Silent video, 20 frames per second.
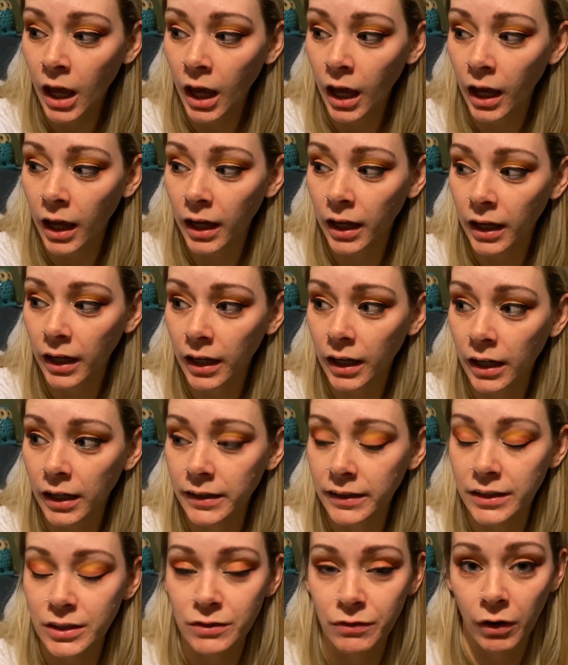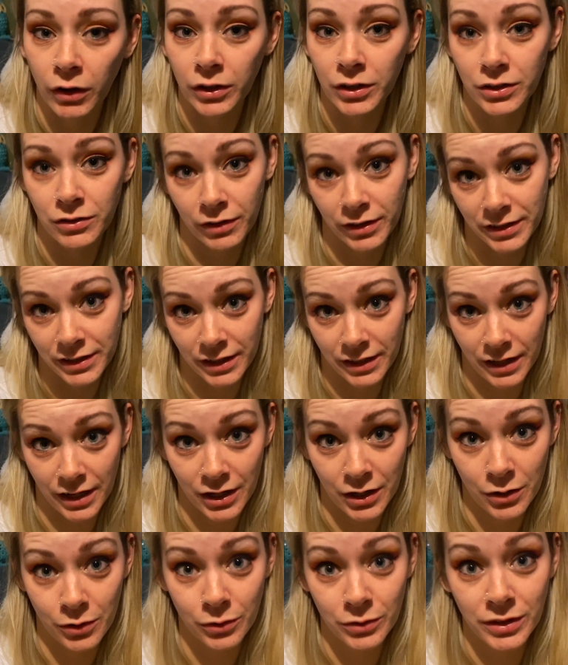And as far as the rest of the night
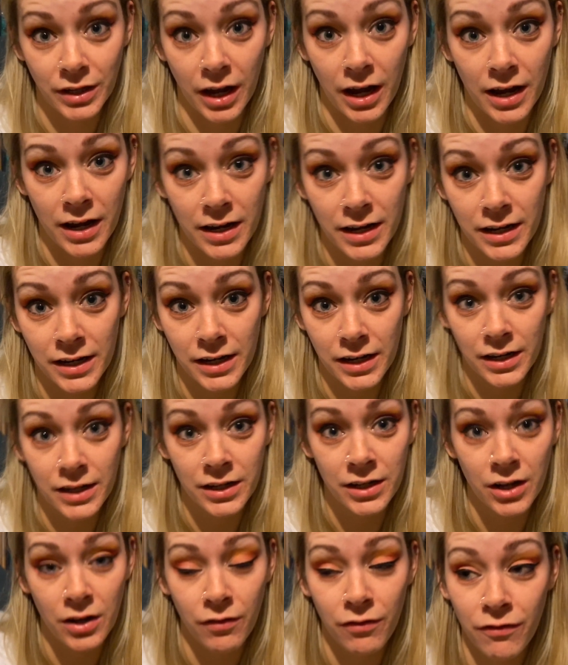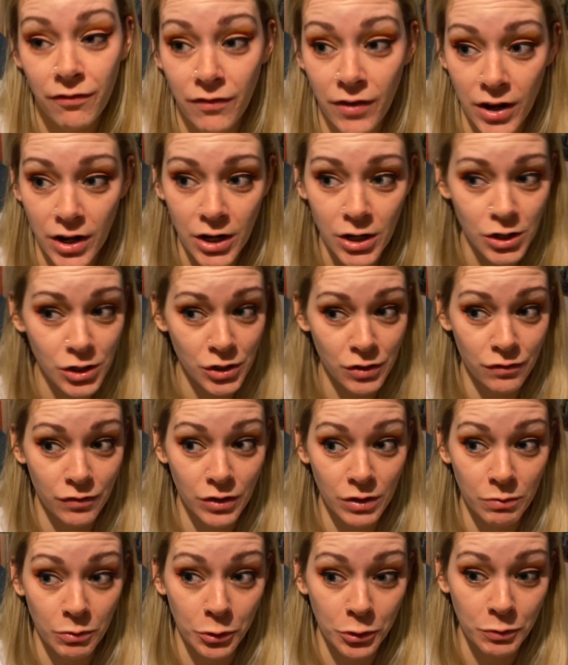goes, I finished, for
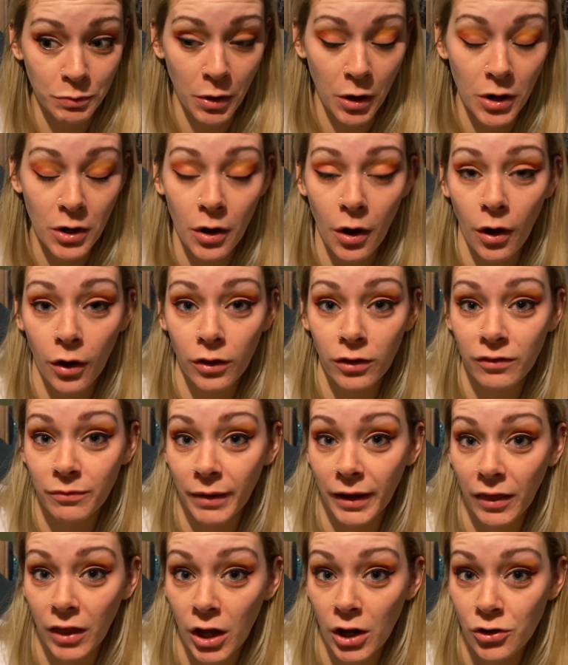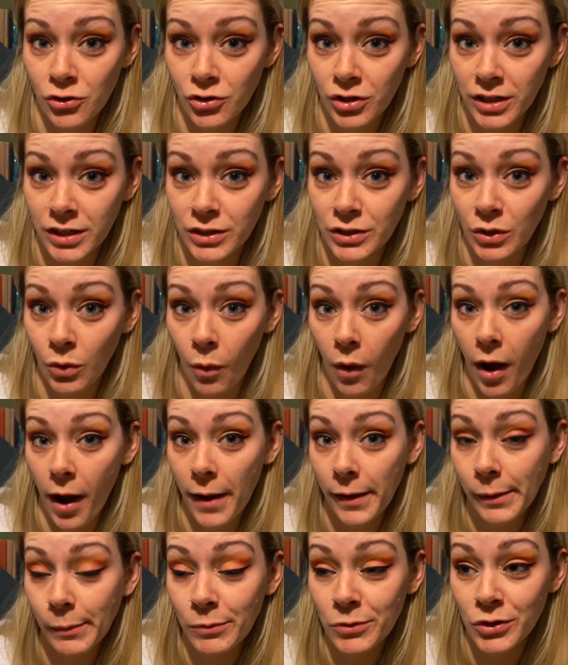the most part, all of my laundry, so I
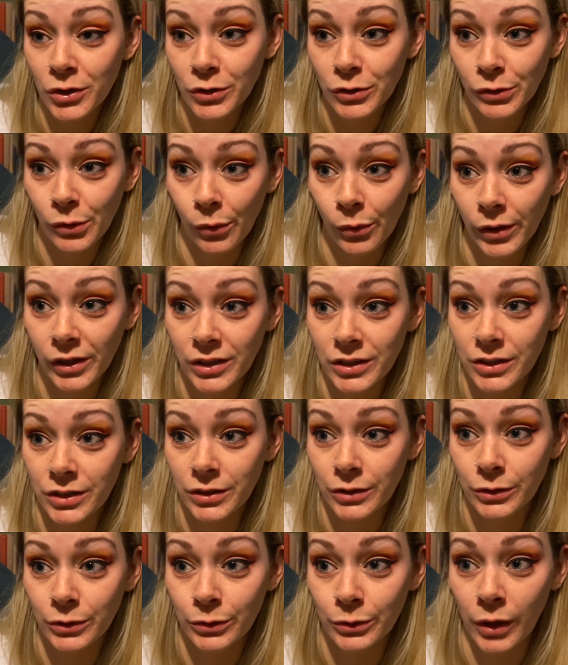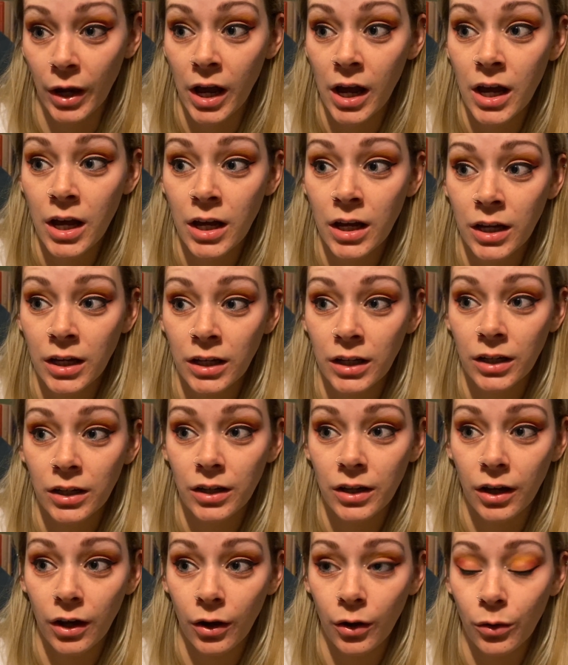am just going to
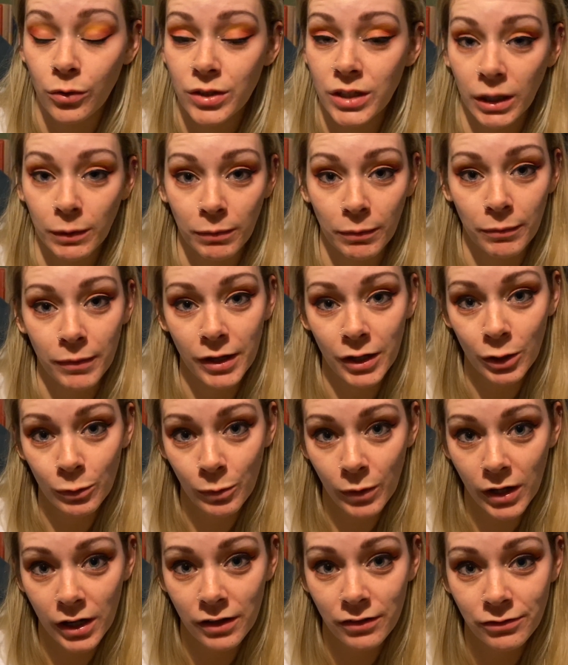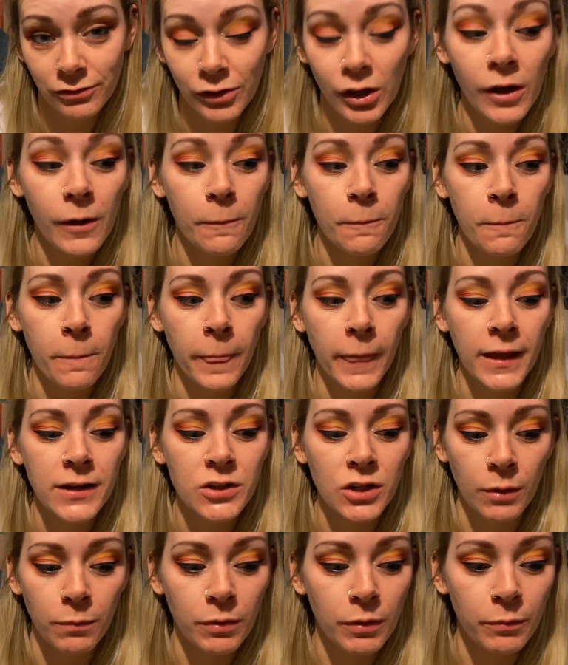go take my makeup off,
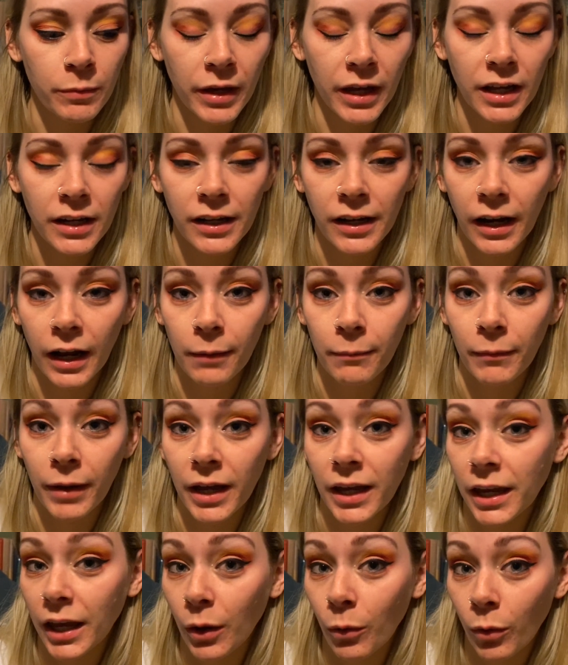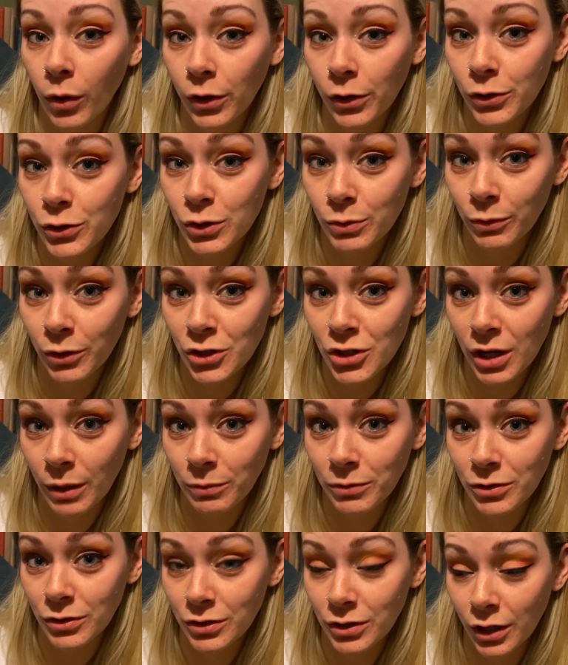jump in bed, and I might get 1 or 2 more
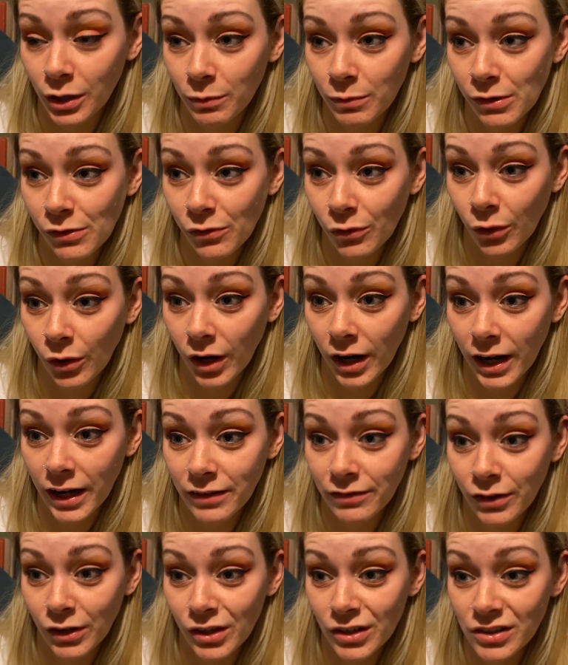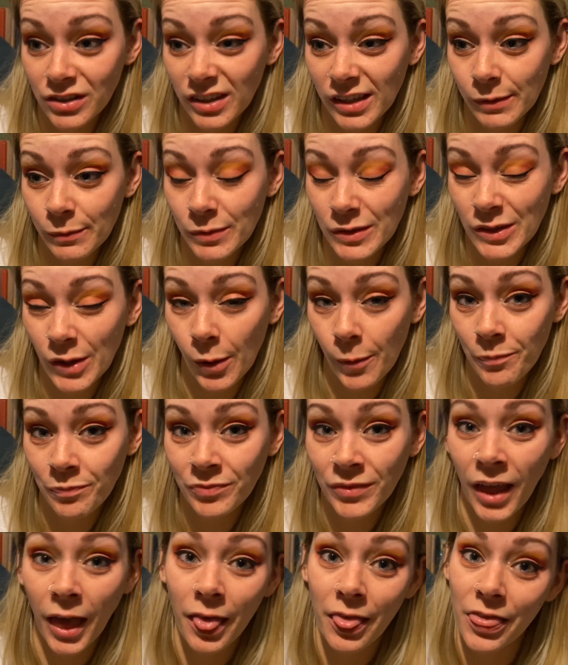chapters done before I fall asleep. So
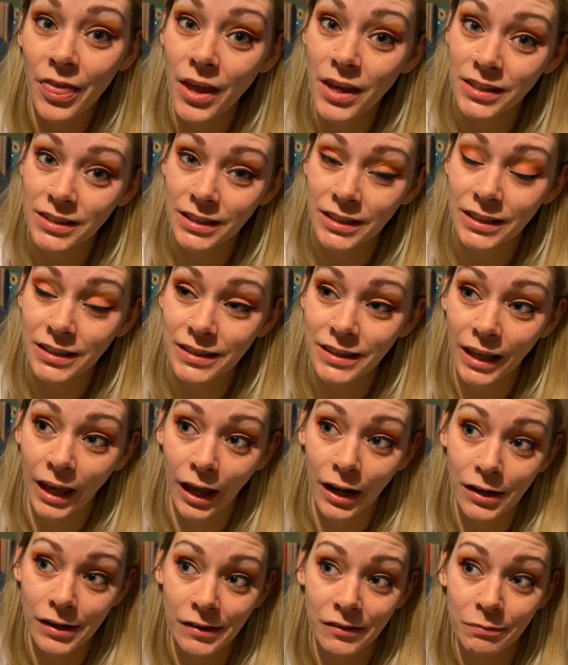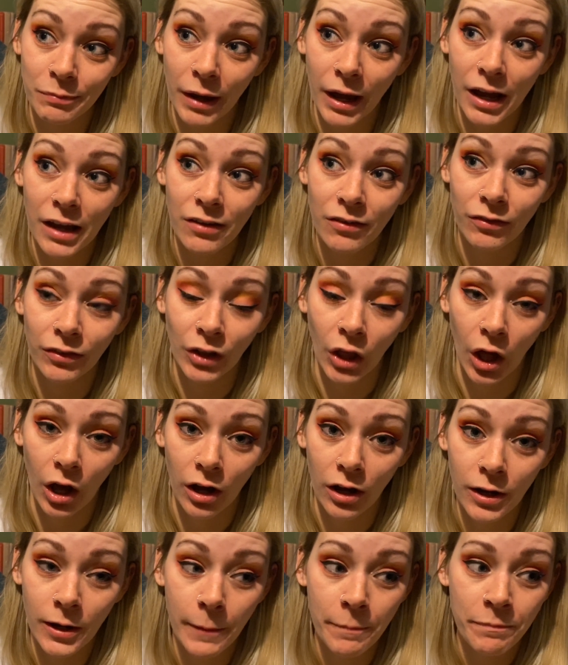this is the end of my vlog.